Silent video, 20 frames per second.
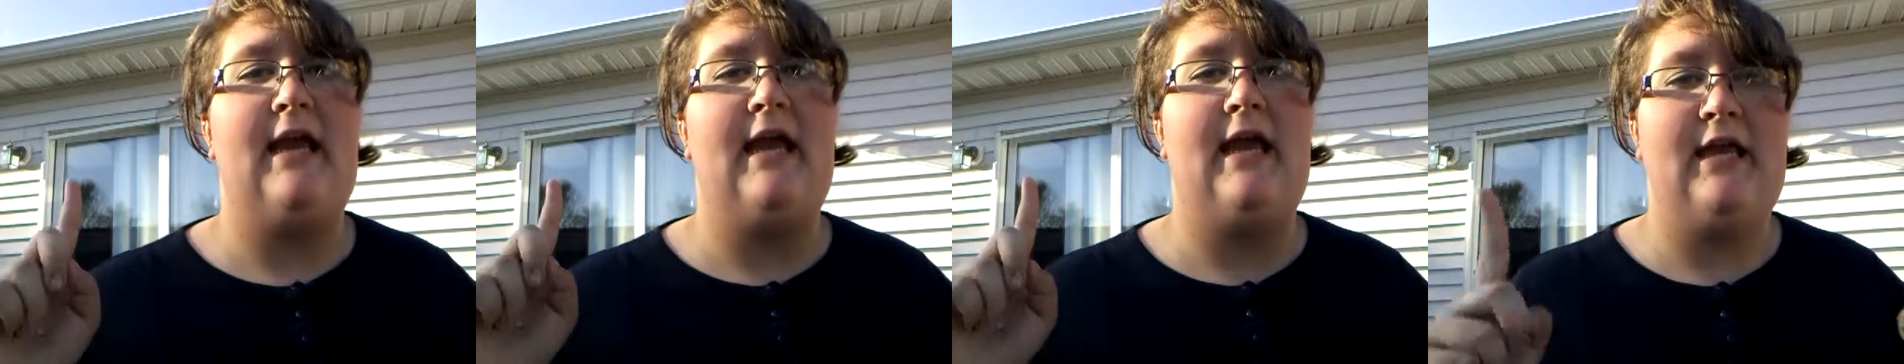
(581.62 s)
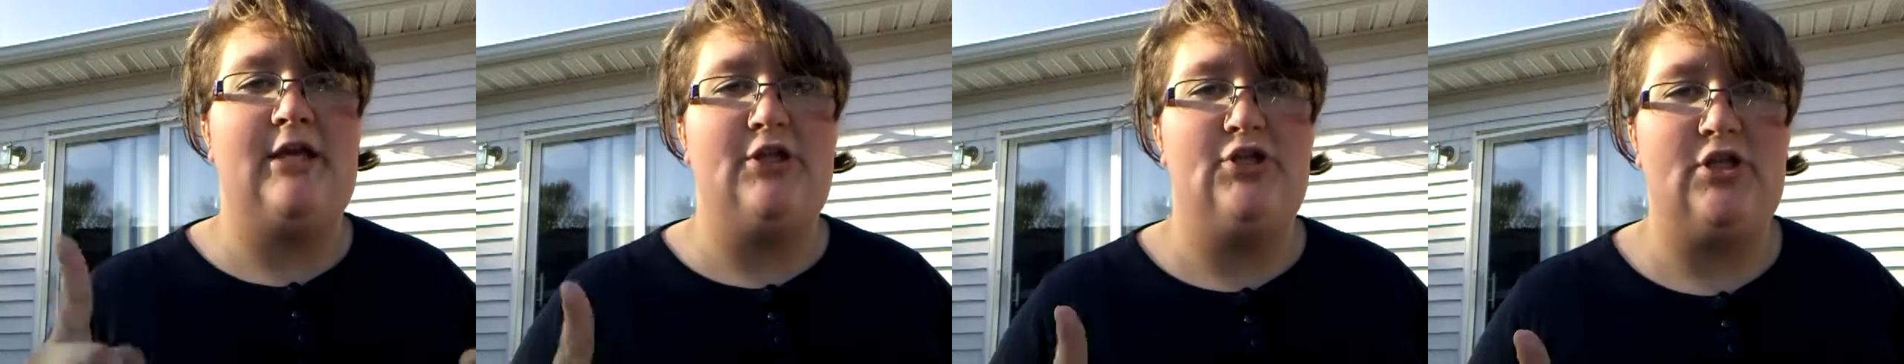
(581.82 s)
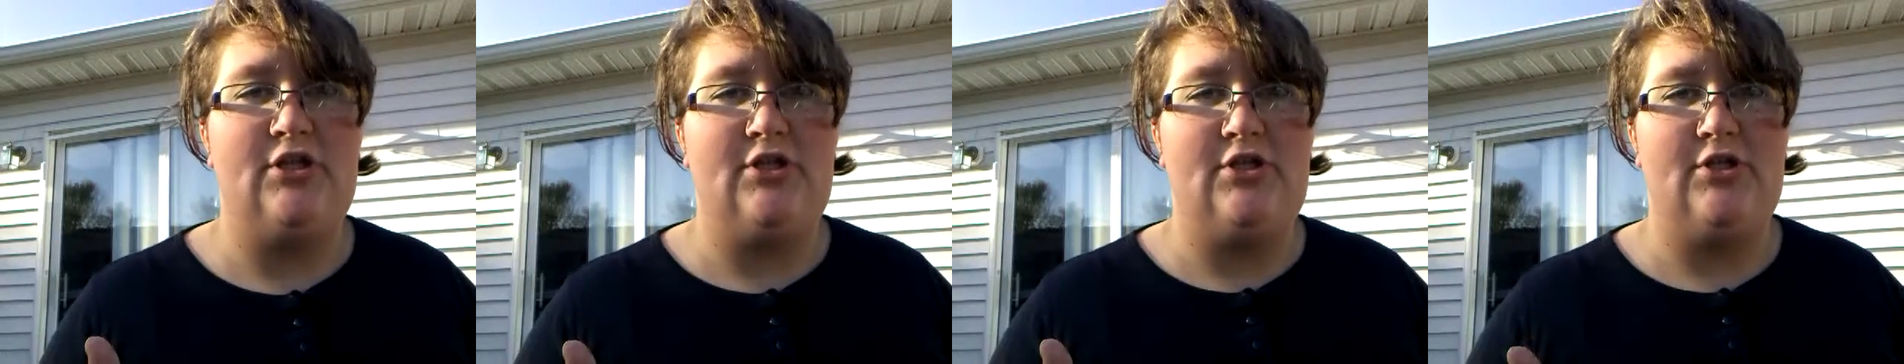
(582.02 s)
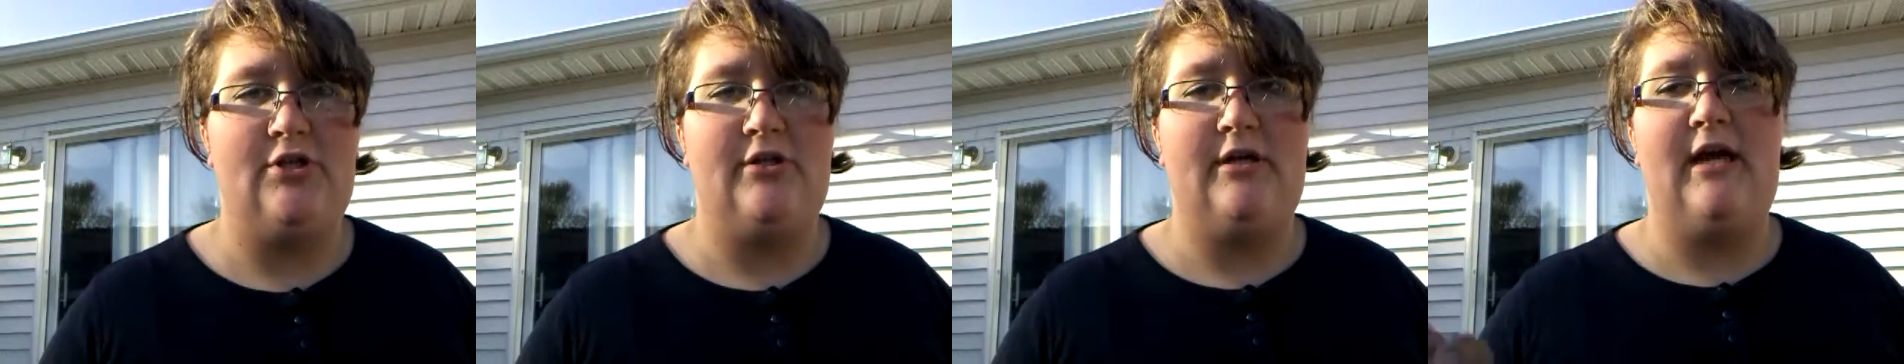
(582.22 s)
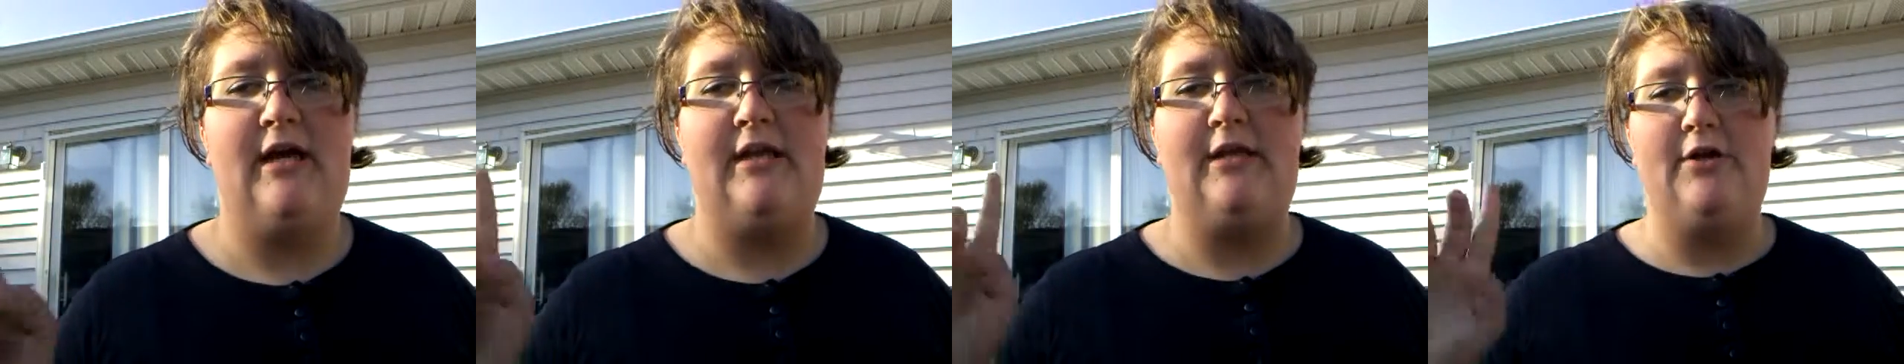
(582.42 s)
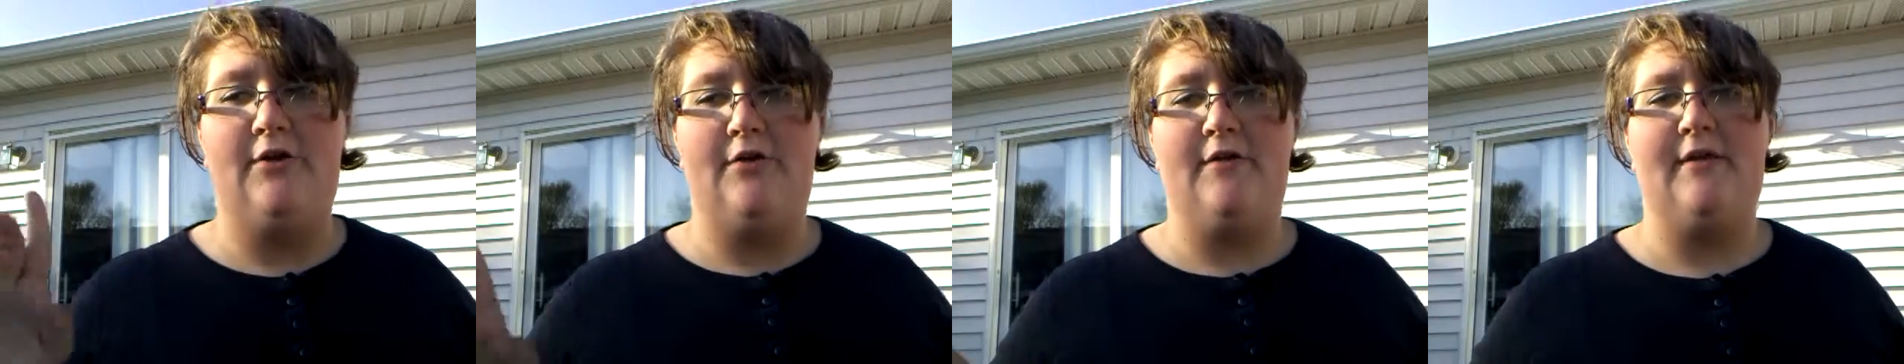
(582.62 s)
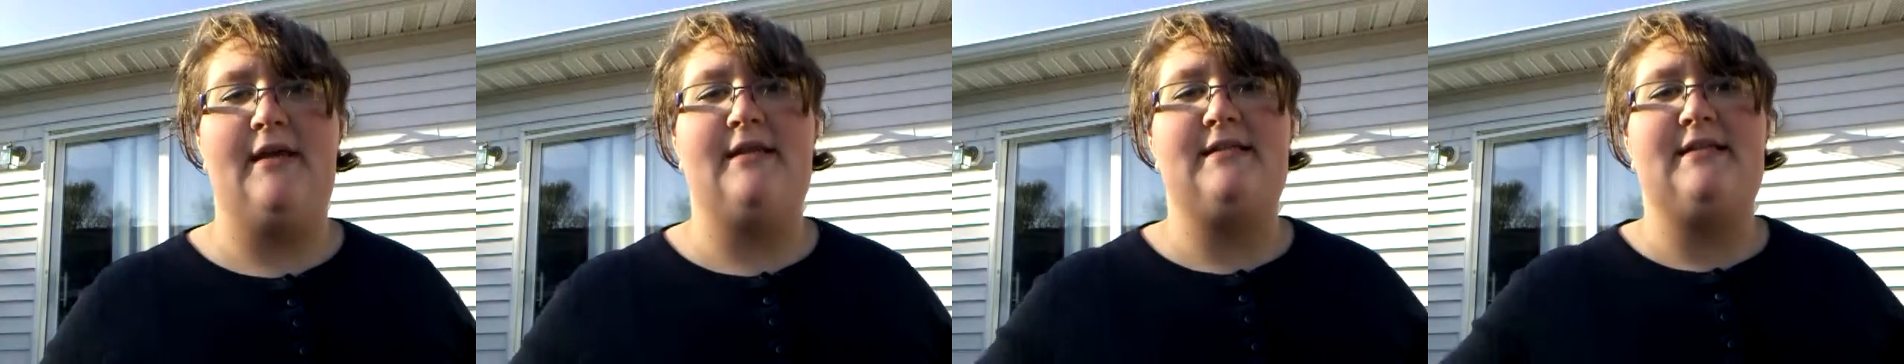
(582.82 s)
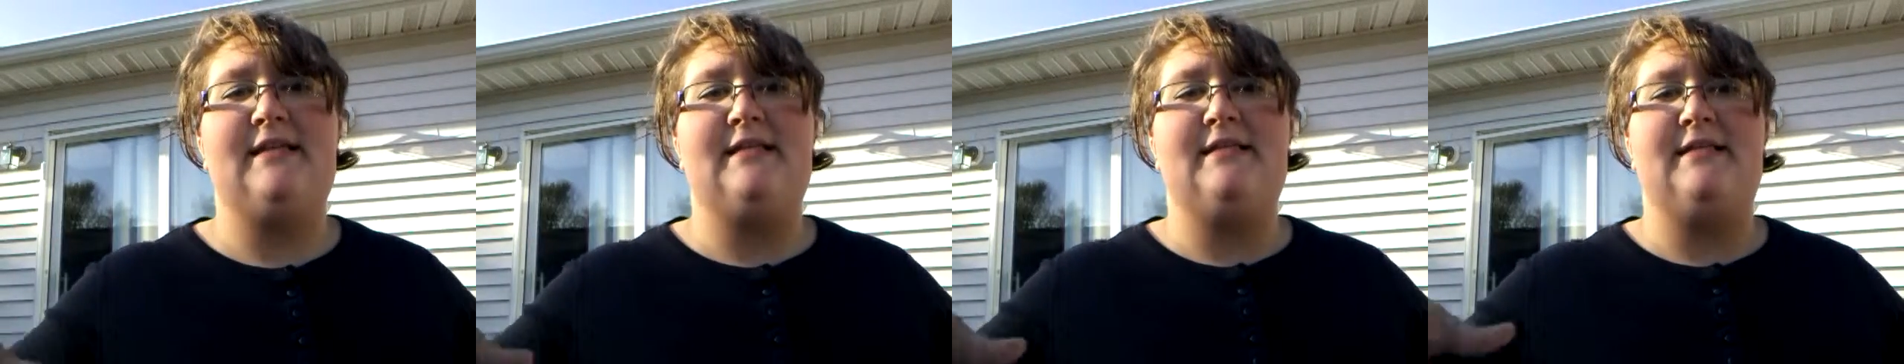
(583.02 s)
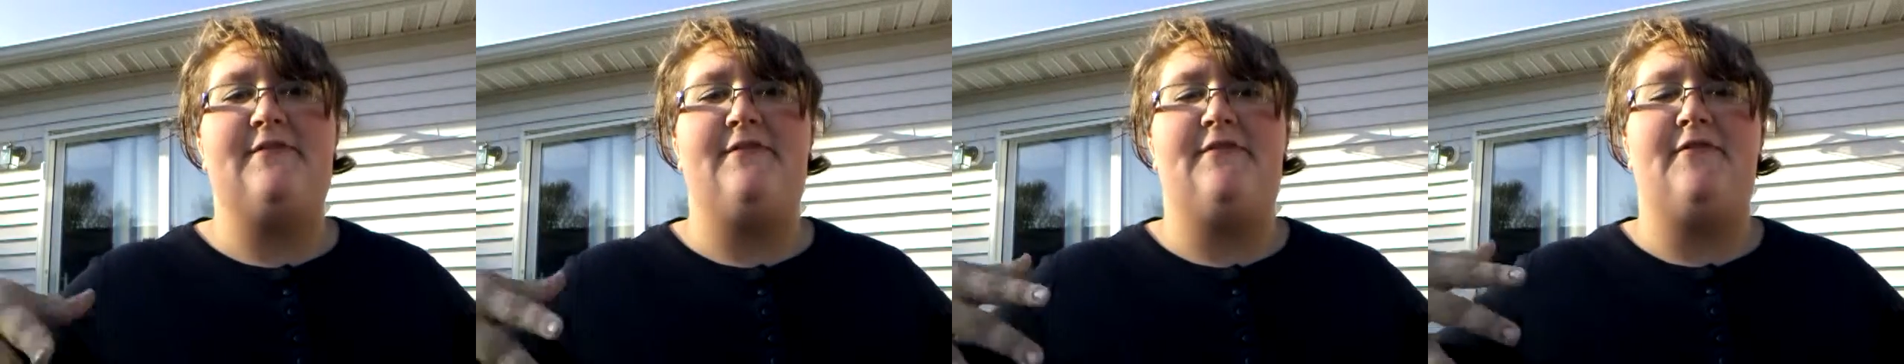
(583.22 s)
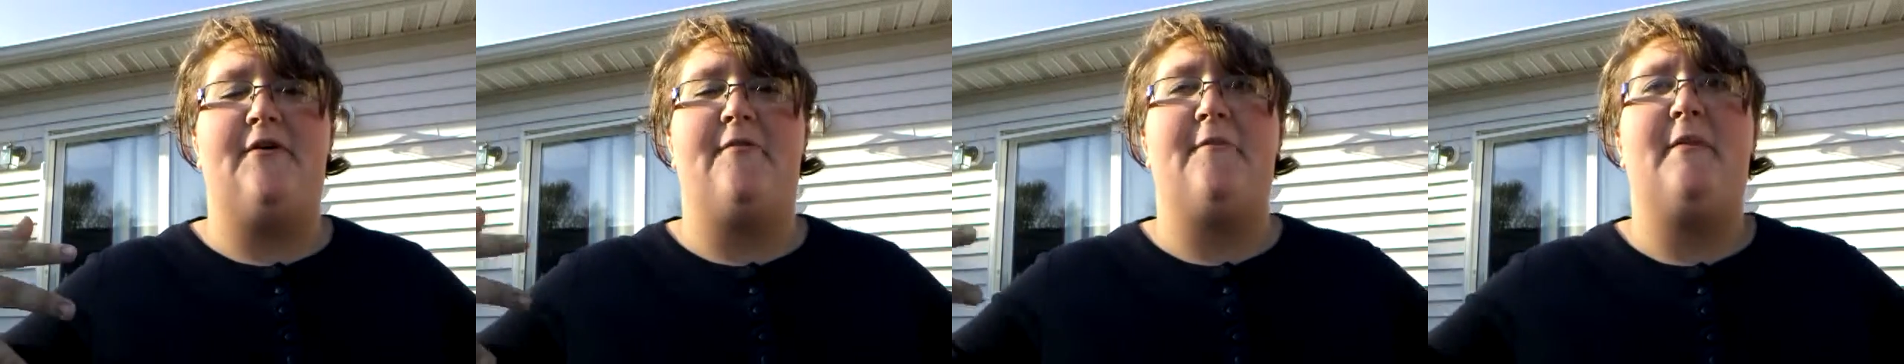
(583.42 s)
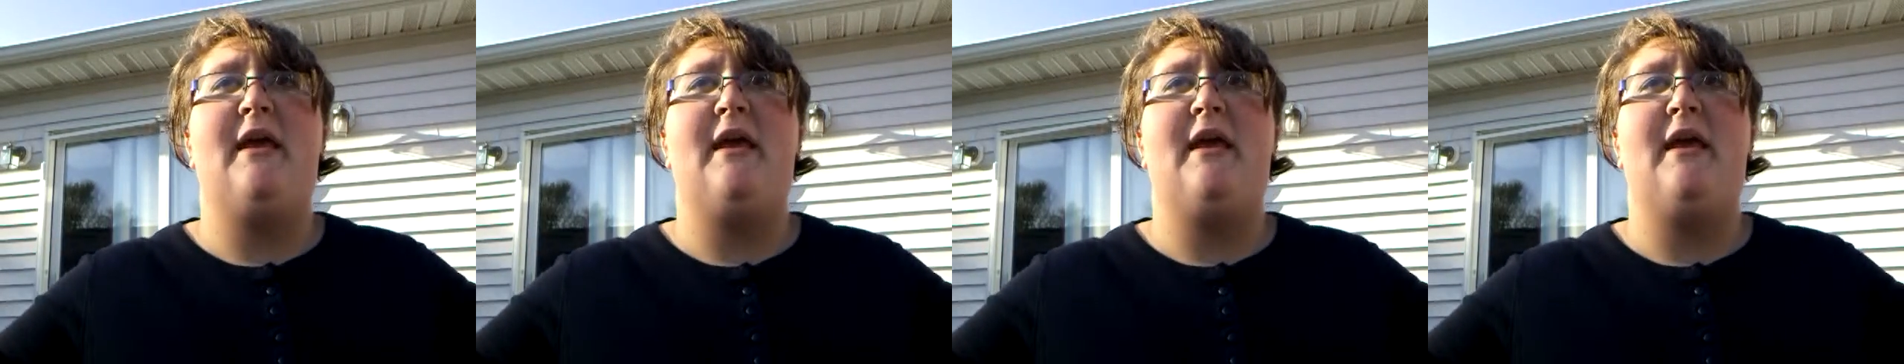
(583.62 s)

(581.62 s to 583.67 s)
agender. I know that I said it's different